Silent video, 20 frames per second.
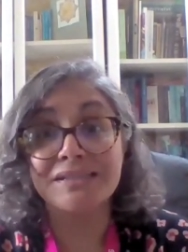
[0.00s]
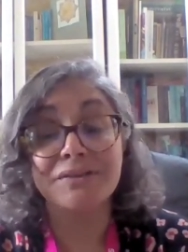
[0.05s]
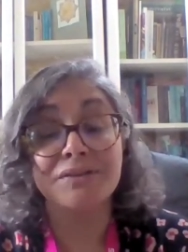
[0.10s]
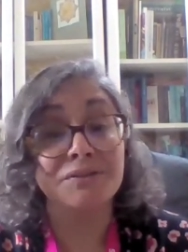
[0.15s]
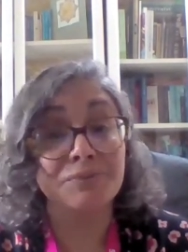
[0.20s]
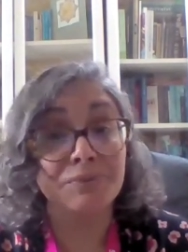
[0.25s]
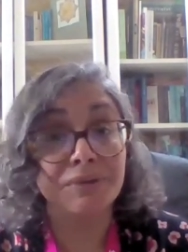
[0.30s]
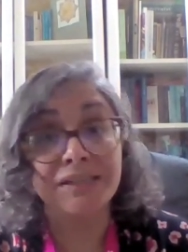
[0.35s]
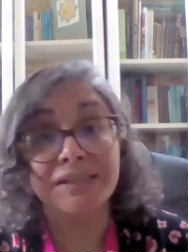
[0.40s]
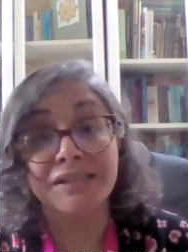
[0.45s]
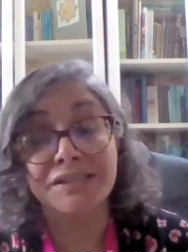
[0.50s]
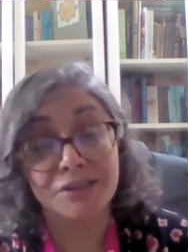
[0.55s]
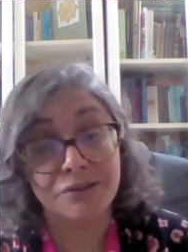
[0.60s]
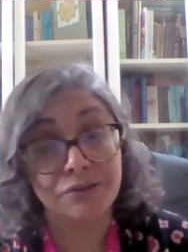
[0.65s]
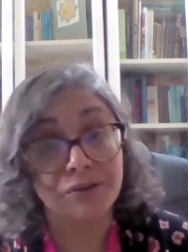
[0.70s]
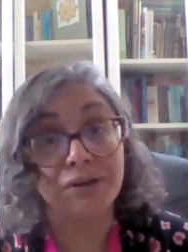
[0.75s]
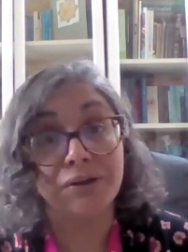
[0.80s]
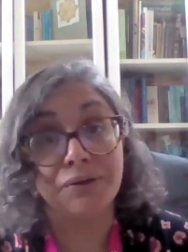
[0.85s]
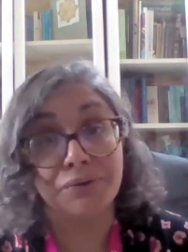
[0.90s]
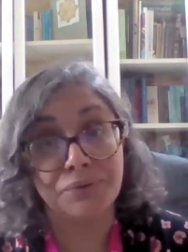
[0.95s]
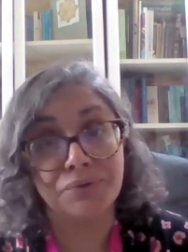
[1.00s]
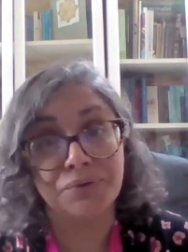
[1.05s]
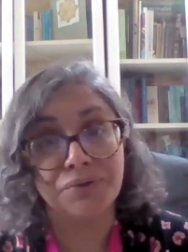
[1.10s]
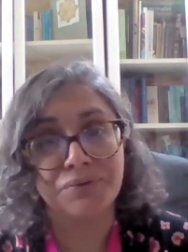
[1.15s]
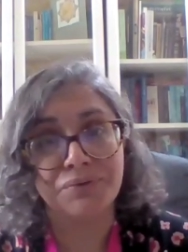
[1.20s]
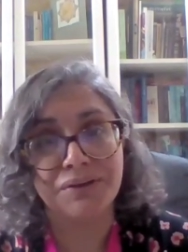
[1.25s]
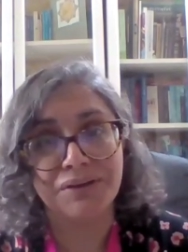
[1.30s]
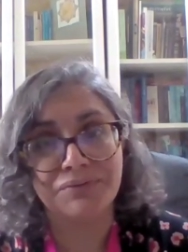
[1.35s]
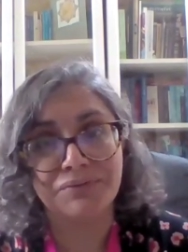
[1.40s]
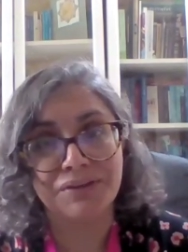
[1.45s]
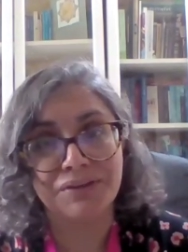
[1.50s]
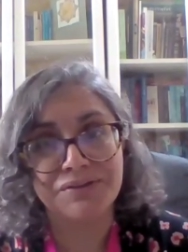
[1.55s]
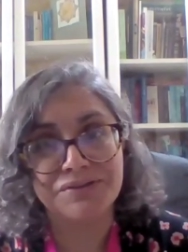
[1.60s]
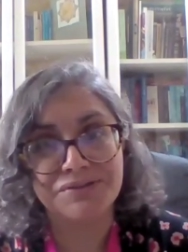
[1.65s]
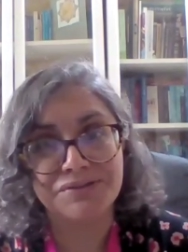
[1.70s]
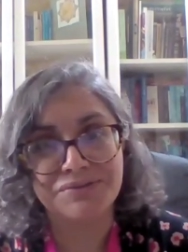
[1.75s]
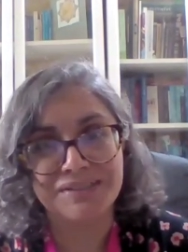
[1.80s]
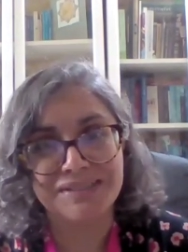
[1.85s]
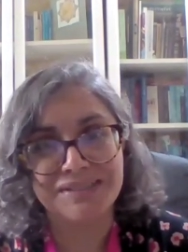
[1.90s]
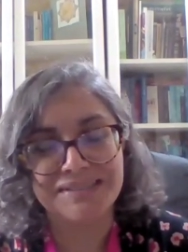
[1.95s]
And do we need to look at all 3 of
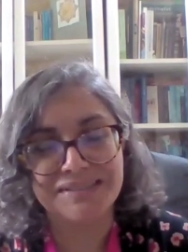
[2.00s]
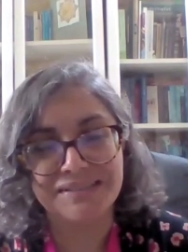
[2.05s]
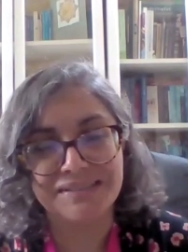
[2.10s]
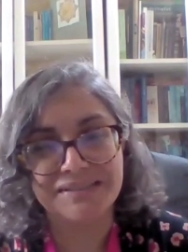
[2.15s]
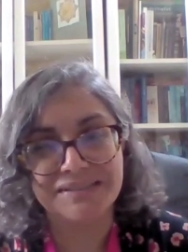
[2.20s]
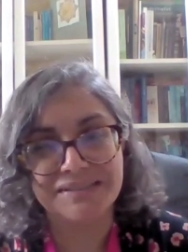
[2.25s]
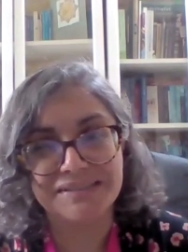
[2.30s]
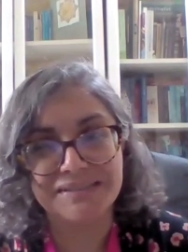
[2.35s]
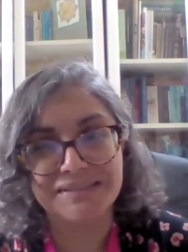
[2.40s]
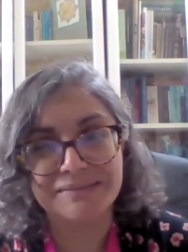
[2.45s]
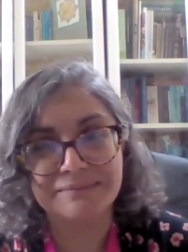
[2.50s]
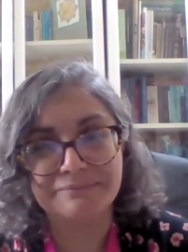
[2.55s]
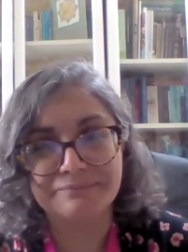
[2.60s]
those reasons?